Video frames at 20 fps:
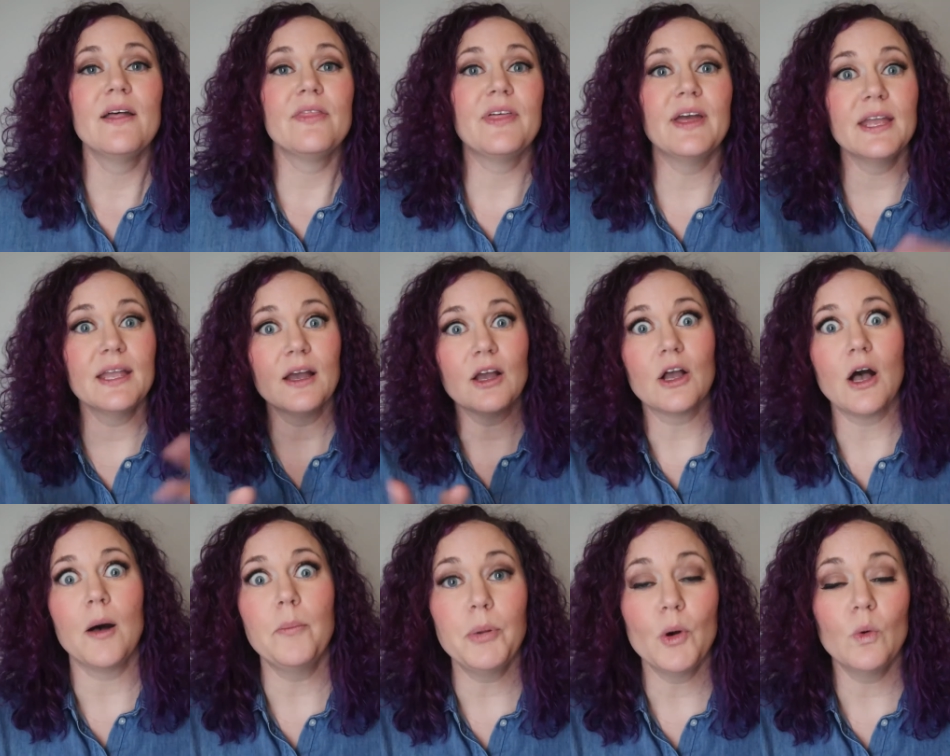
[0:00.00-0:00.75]
think a
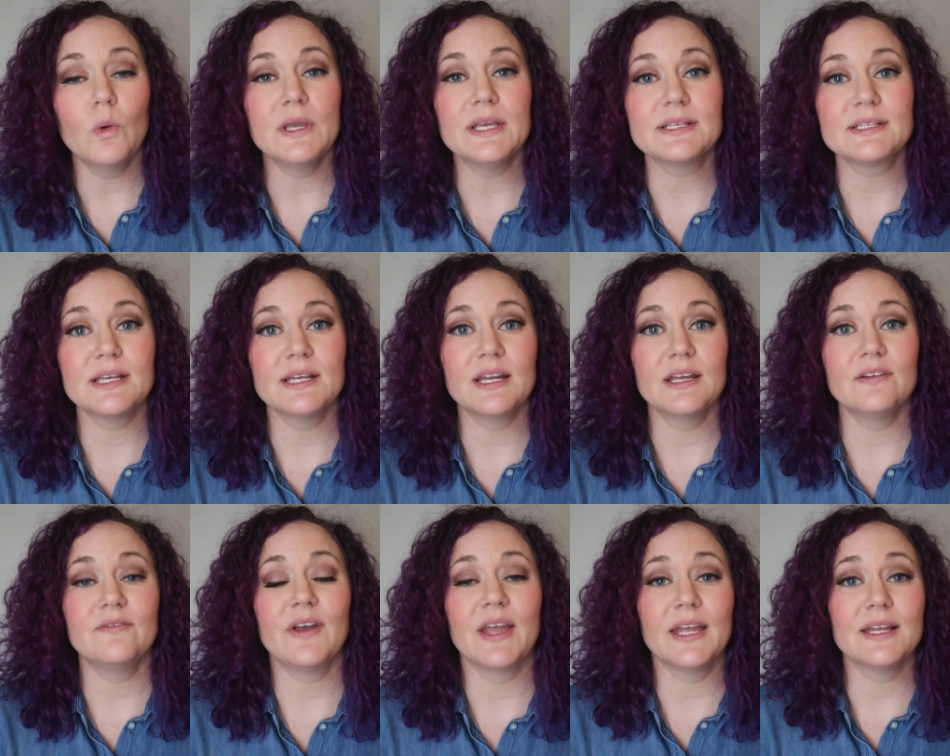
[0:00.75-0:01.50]
couple weeks in
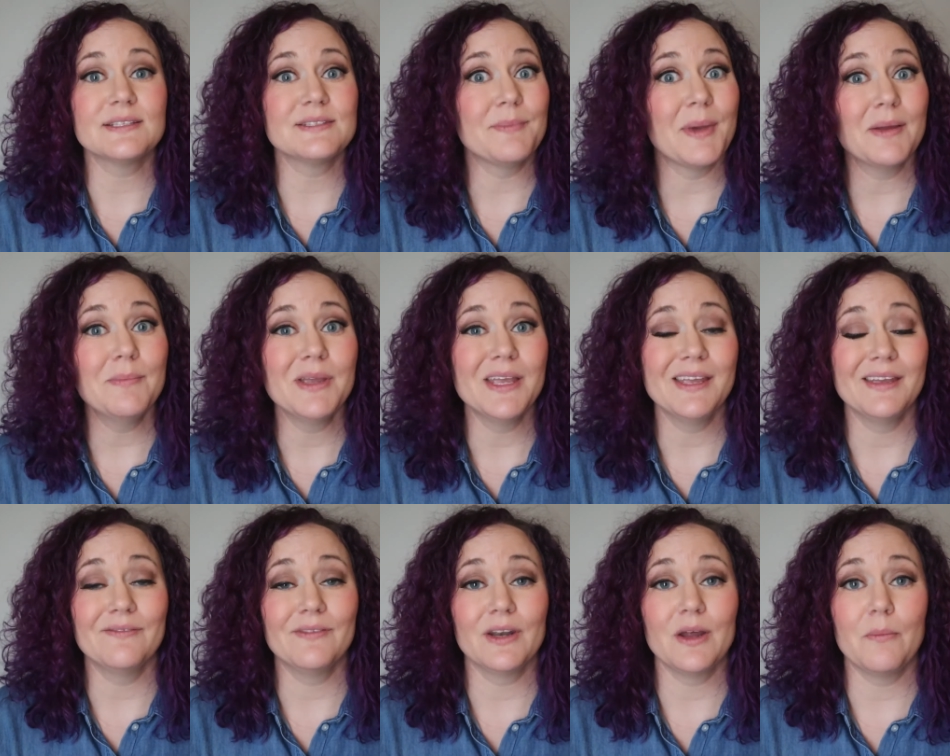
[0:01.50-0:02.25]
advance, maybe
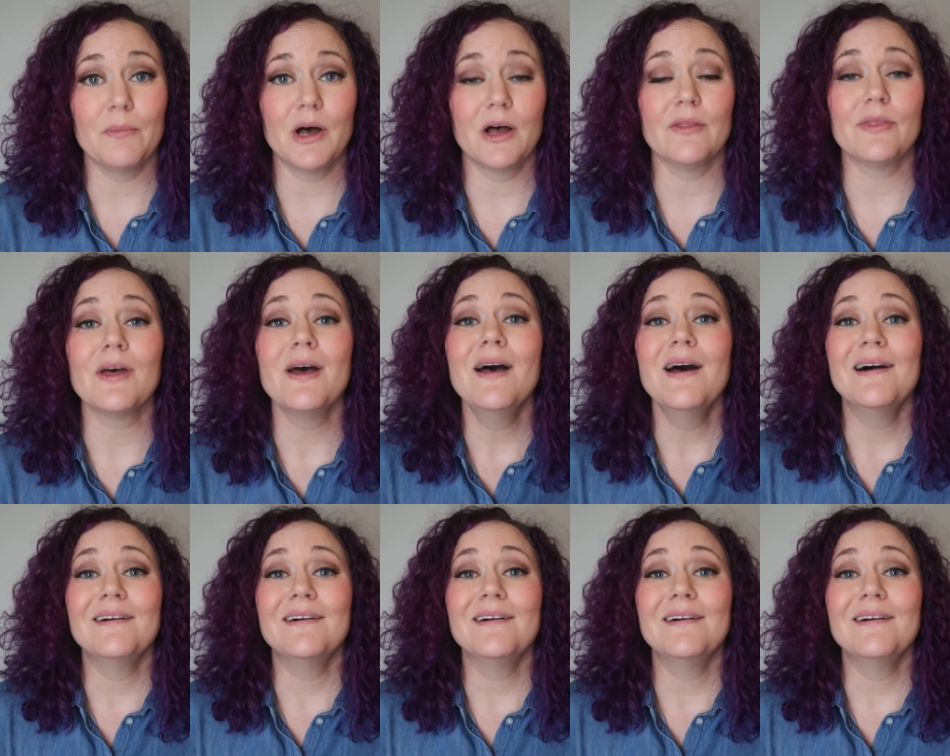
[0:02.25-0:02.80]
even a month.